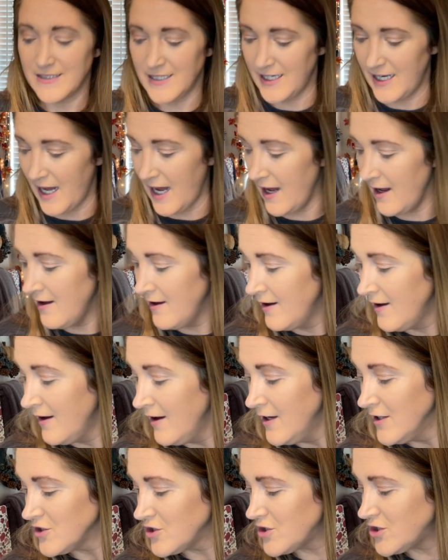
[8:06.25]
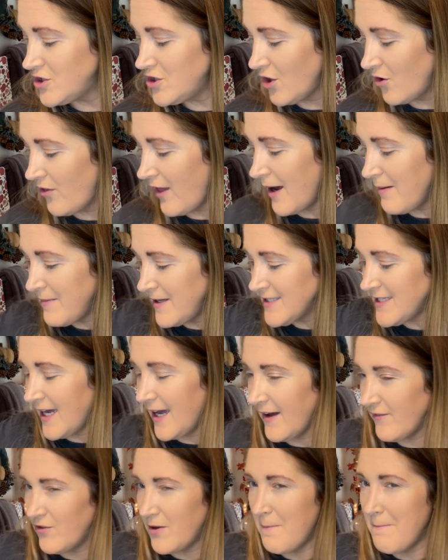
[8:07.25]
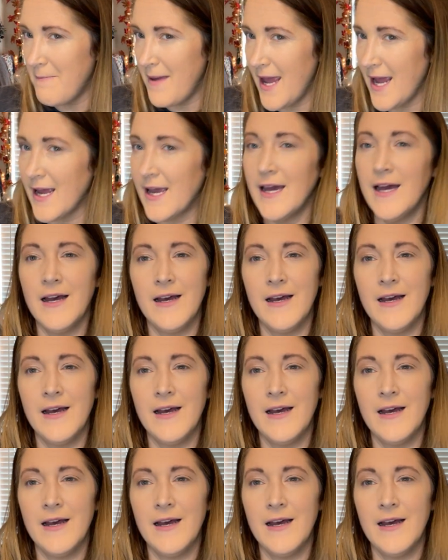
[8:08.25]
today. So that means I have to make